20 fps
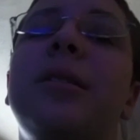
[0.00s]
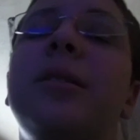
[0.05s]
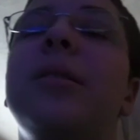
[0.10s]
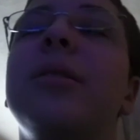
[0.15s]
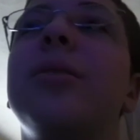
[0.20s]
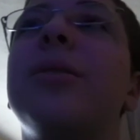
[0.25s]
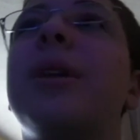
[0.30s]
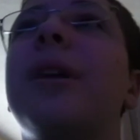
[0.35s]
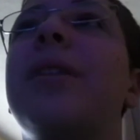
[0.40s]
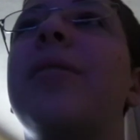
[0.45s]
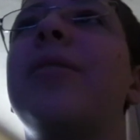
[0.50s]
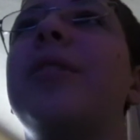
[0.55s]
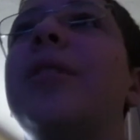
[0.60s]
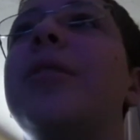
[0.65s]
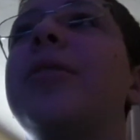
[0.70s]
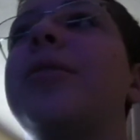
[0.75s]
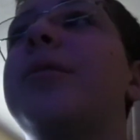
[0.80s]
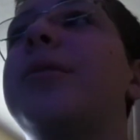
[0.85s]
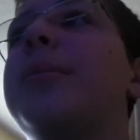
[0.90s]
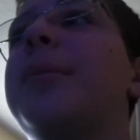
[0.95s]
don't have
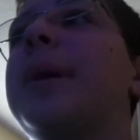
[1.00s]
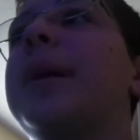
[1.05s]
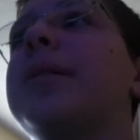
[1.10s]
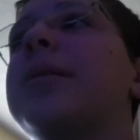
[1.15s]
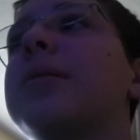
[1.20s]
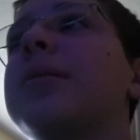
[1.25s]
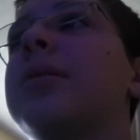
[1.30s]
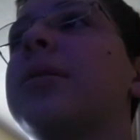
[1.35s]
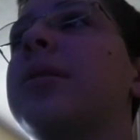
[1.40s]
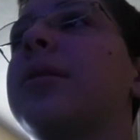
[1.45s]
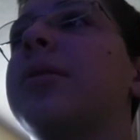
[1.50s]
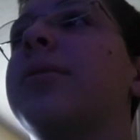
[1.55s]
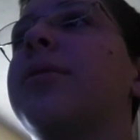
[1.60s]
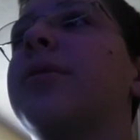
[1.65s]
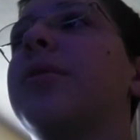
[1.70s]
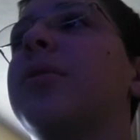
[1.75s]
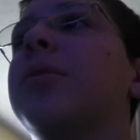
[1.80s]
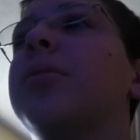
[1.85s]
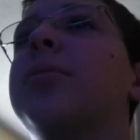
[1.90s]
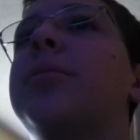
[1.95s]
enough space on here
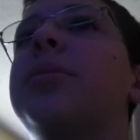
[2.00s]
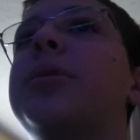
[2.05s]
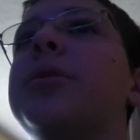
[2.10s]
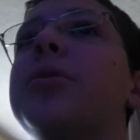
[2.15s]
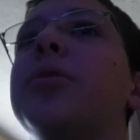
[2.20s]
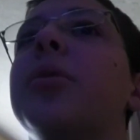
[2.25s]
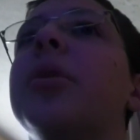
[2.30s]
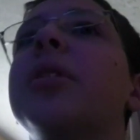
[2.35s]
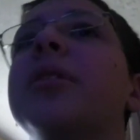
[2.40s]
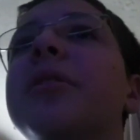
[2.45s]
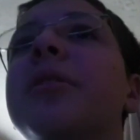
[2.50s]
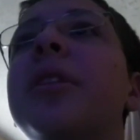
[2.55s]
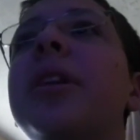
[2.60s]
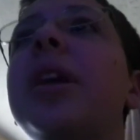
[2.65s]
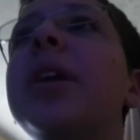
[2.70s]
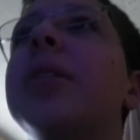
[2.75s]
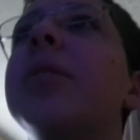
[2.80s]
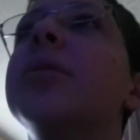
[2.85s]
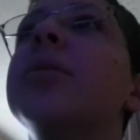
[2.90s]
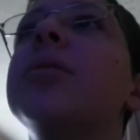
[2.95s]
for storing
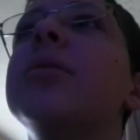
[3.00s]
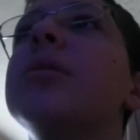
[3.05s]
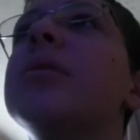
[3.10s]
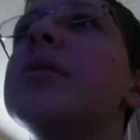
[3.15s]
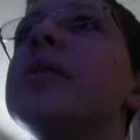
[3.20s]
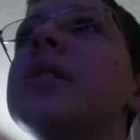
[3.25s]
videos and